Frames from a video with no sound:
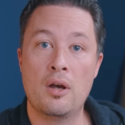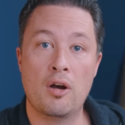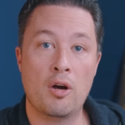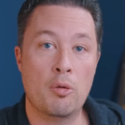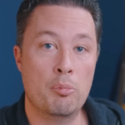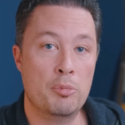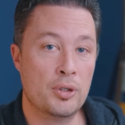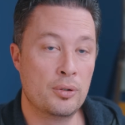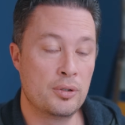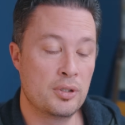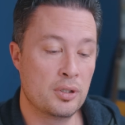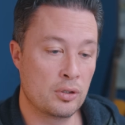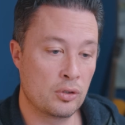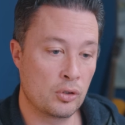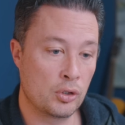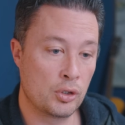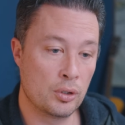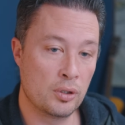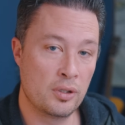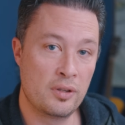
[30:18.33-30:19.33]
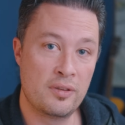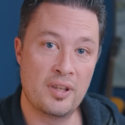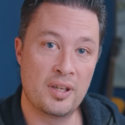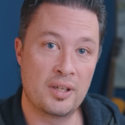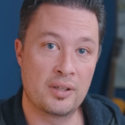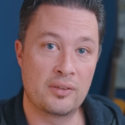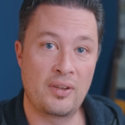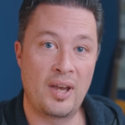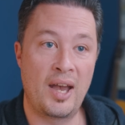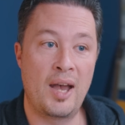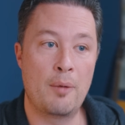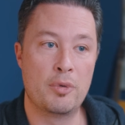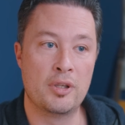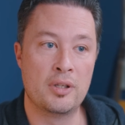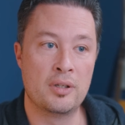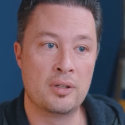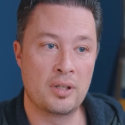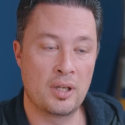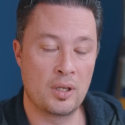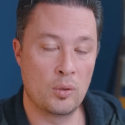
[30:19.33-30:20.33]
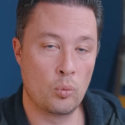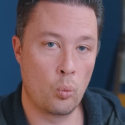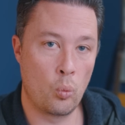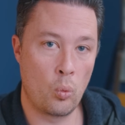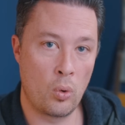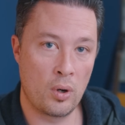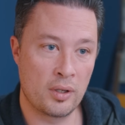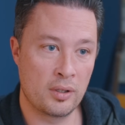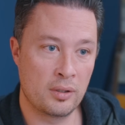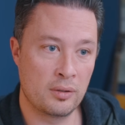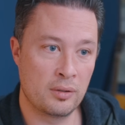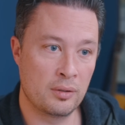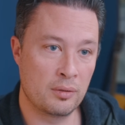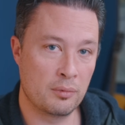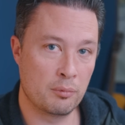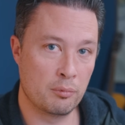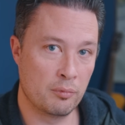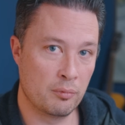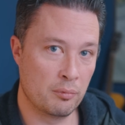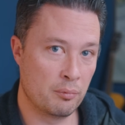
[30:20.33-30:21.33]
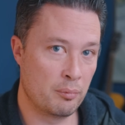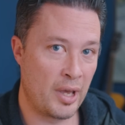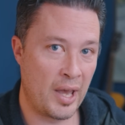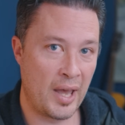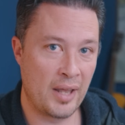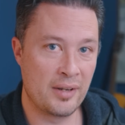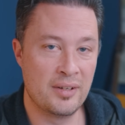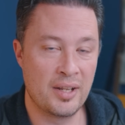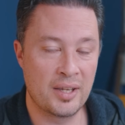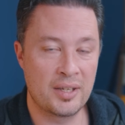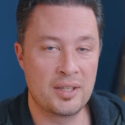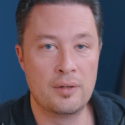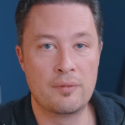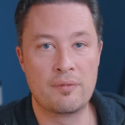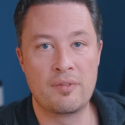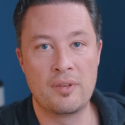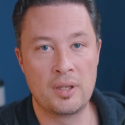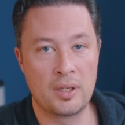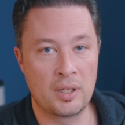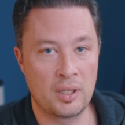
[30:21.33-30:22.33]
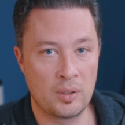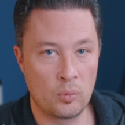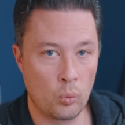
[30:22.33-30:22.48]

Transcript: a million good things happen and one bad negative thing,